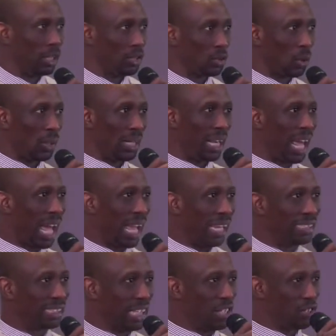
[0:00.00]
So,
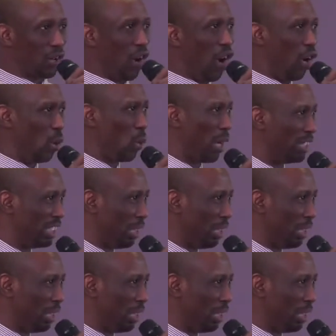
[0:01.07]
light is always